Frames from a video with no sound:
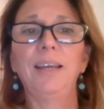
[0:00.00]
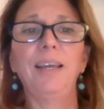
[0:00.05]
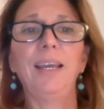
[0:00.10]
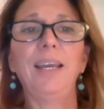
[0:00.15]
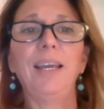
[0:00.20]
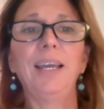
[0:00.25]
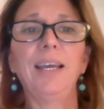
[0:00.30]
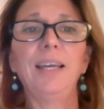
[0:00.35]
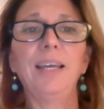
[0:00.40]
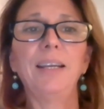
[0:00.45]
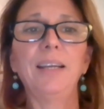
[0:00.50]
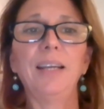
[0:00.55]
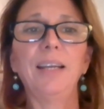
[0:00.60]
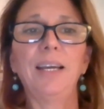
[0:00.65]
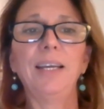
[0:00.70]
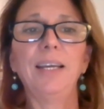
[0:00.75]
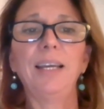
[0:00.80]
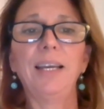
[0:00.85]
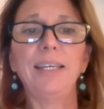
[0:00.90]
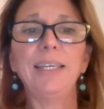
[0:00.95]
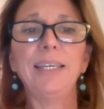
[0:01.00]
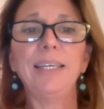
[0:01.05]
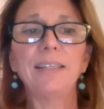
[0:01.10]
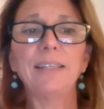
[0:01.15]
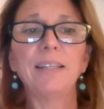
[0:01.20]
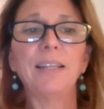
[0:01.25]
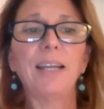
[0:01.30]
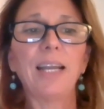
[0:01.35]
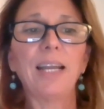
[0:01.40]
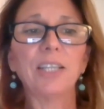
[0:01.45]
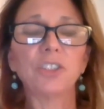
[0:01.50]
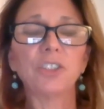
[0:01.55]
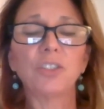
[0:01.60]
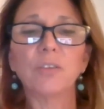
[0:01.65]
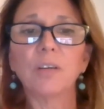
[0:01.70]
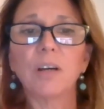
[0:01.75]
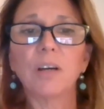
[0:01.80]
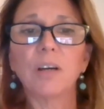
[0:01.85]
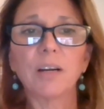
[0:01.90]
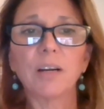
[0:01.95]
And I, I, get to the
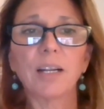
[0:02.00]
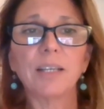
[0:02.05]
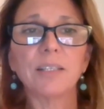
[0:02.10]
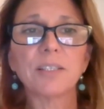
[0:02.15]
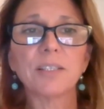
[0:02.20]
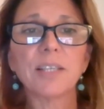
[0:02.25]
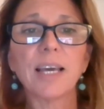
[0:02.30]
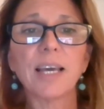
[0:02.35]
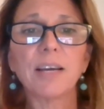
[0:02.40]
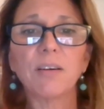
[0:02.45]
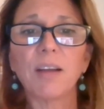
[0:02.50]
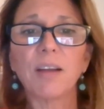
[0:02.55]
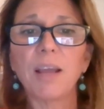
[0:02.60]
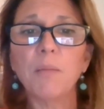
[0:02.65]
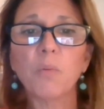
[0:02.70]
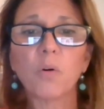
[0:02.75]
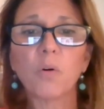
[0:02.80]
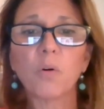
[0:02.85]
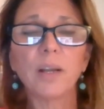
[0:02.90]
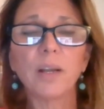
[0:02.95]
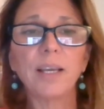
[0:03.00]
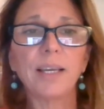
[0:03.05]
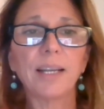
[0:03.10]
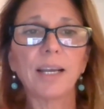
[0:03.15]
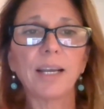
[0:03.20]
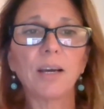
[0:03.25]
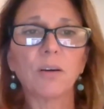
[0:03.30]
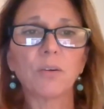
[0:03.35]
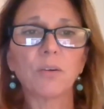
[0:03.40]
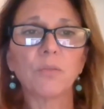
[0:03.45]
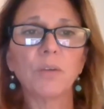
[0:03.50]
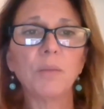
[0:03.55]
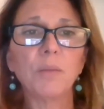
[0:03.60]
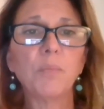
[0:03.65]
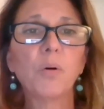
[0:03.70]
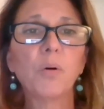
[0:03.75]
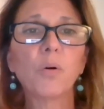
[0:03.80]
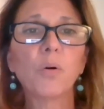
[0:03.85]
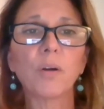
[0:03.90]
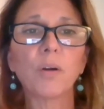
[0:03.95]
National Guard on a Saturday morning and I go to
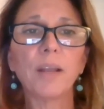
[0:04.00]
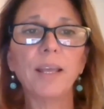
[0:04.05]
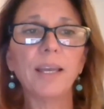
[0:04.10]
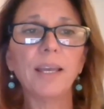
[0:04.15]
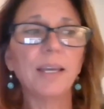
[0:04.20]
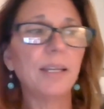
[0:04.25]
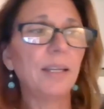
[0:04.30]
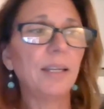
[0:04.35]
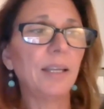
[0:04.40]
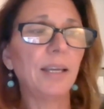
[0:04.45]
report in.